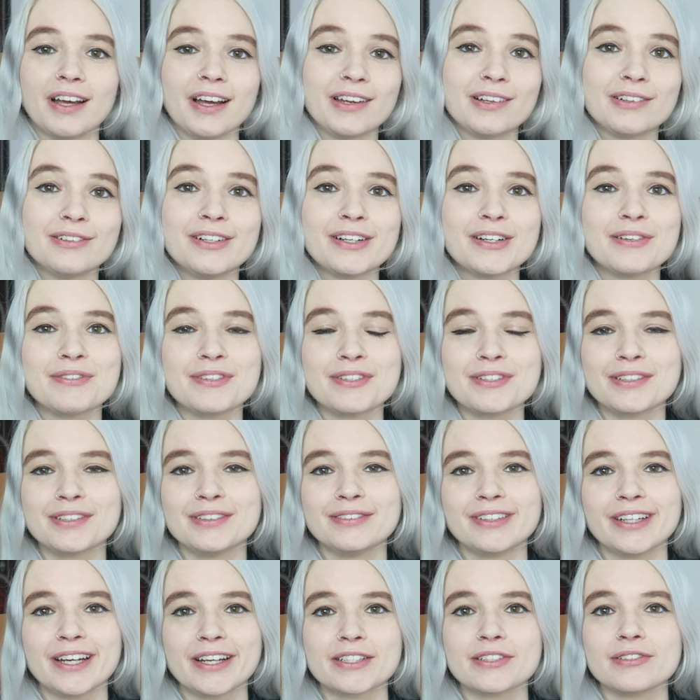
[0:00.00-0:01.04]
Hello and welcome to a
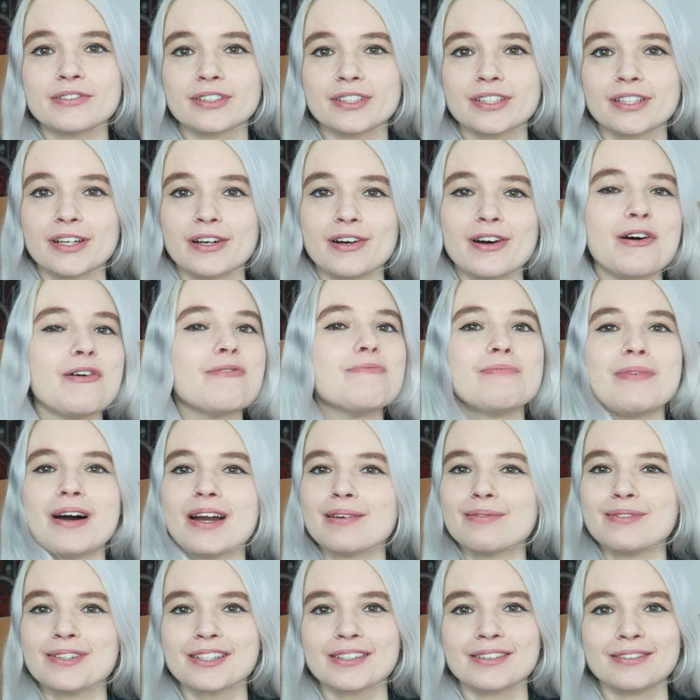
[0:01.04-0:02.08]
new reaction video. My
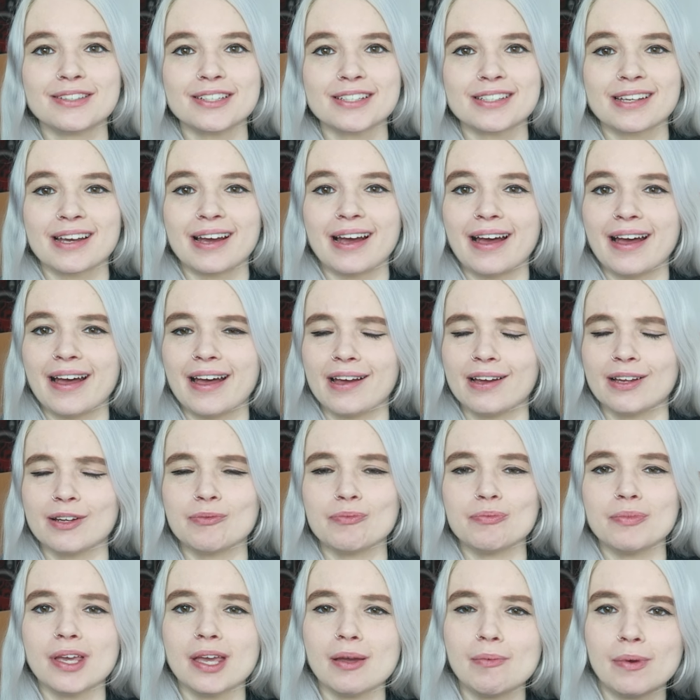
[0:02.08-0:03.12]
name is Larissa
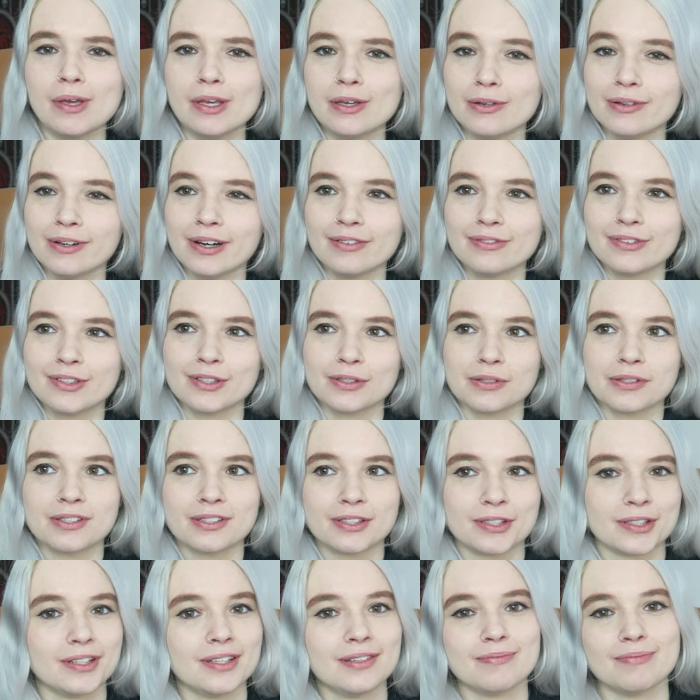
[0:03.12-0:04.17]
and maybe you have just
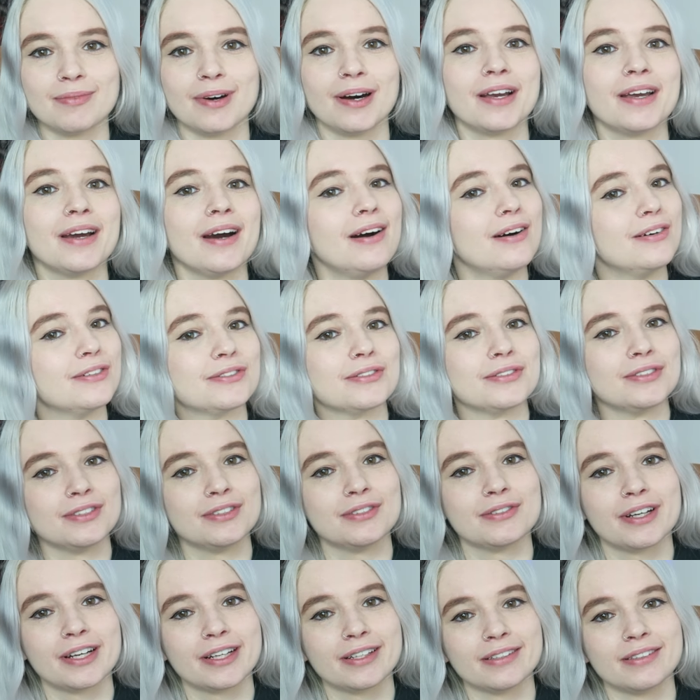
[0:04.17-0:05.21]
seen my House of the
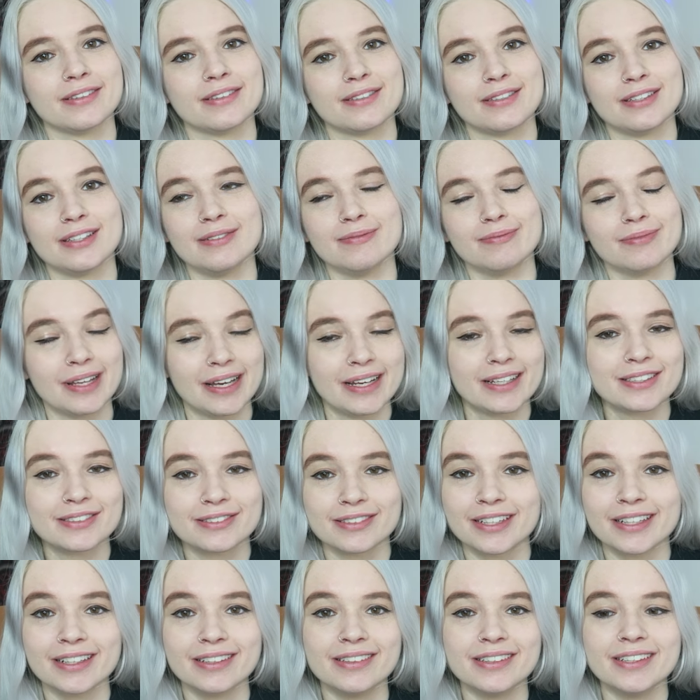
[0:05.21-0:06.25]
Dragon Team Black
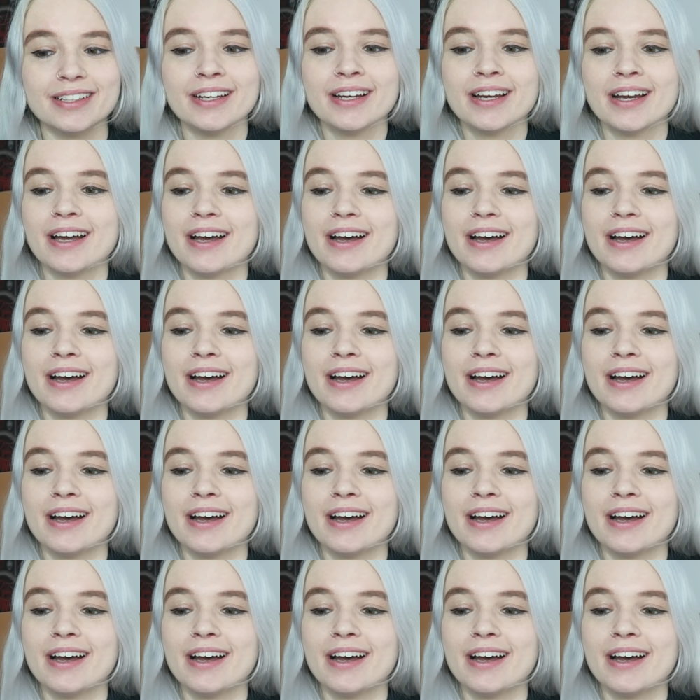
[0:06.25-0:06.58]
trailer.